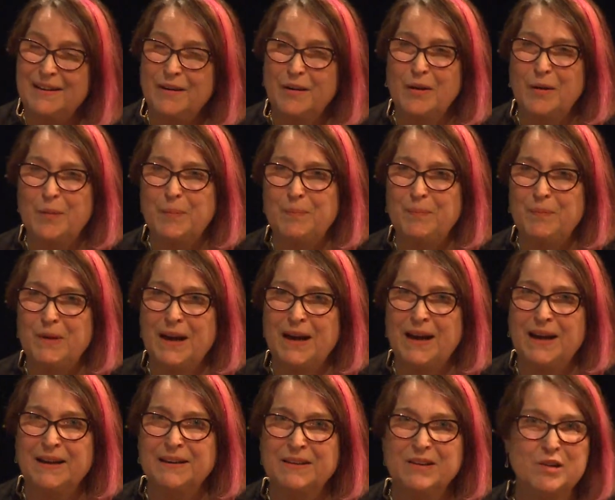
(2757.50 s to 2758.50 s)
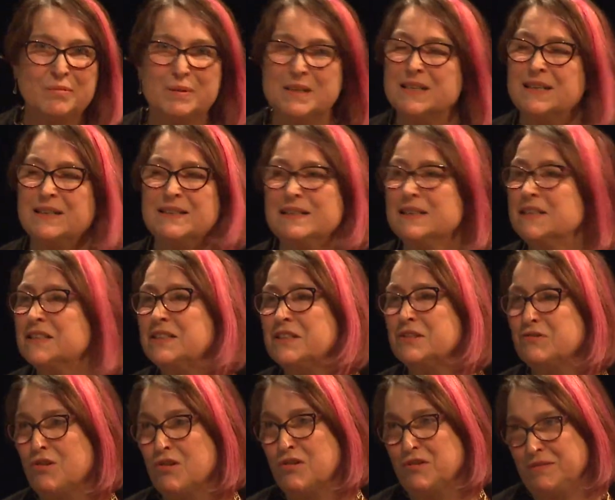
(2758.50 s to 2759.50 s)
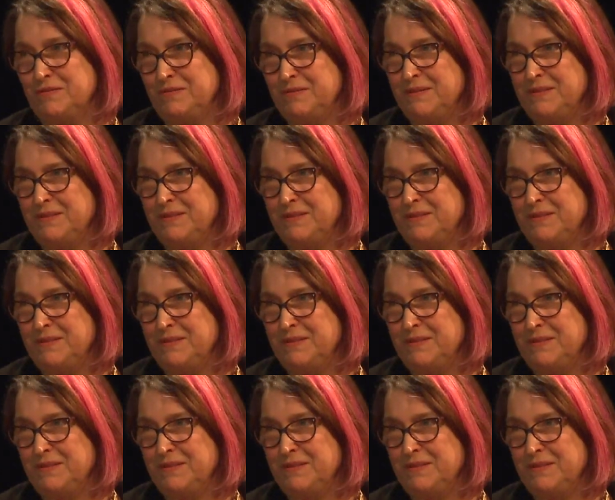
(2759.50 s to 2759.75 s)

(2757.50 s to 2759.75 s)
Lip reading: and nobody's going to tell us it's wrong.